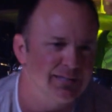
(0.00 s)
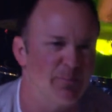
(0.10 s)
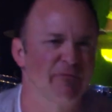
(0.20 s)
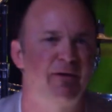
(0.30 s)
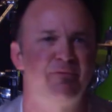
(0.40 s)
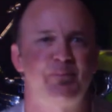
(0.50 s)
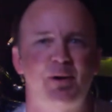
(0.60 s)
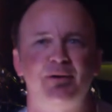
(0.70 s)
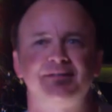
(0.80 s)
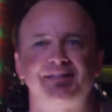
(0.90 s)
My favorite
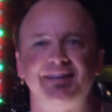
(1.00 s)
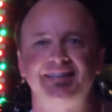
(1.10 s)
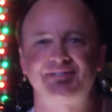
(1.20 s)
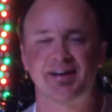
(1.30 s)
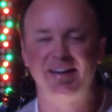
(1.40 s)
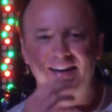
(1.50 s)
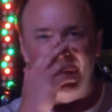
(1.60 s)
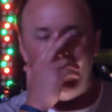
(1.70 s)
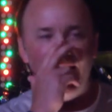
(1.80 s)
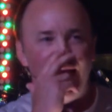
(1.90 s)
part of Sundays right here.
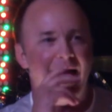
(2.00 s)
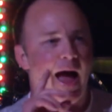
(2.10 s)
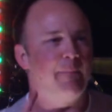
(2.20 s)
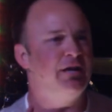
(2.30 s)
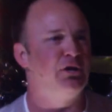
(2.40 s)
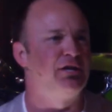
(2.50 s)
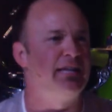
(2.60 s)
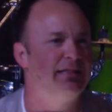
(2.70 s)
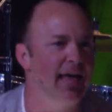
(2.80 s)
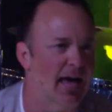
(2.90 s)
How many of you
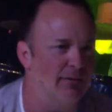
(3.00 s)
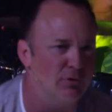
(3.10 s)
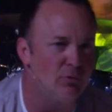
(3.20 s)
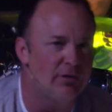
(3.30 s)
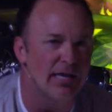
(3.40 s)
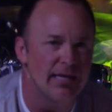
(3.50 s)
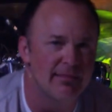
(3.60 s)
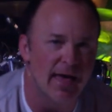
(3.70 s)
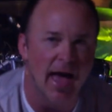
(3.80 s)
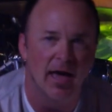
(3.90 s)
did that? If you
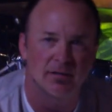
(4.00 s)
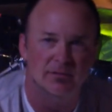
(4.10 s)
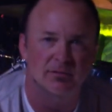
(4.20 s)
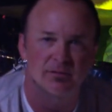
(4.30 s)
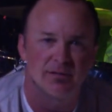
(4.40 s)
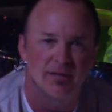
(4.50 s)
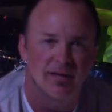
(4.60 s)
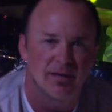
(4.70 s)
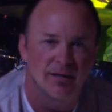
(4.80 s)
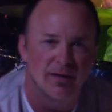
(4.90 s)
did that,
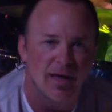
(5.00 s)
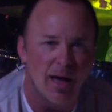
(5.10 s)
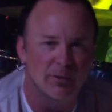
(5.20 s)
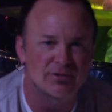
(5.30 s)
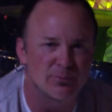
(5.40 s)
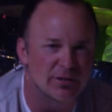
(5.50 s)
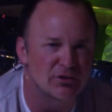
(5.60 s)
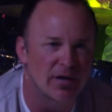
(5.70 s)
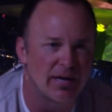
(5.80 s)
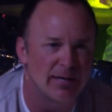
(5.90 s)
I want you to raise
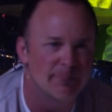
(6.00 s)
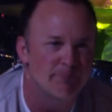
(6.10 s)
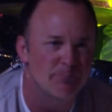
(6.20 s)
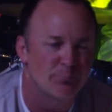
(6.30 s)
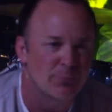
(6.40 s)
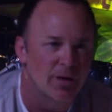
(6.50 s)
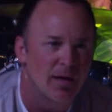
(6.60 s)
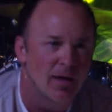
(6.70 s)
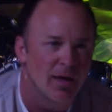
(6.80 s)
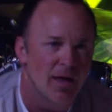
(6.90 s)
your
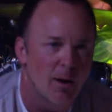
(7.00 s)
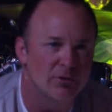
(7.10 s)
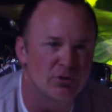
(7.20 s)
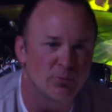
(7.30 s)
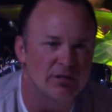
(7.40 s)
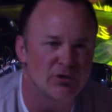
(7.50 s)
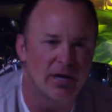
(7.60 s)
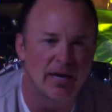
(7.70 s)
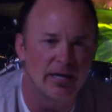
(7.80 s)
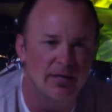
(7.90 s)
hand. I want you to raise your
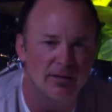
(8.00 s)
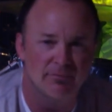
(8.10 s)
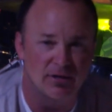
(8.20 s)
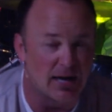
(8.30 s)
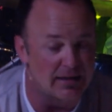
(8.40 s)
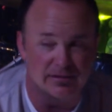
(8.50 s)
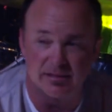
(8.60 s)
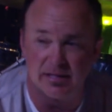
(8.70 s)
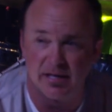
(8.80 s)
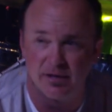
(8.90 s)
hand. Their hands
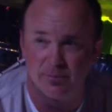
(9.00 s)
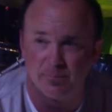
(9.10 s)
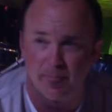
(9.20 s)
in the air.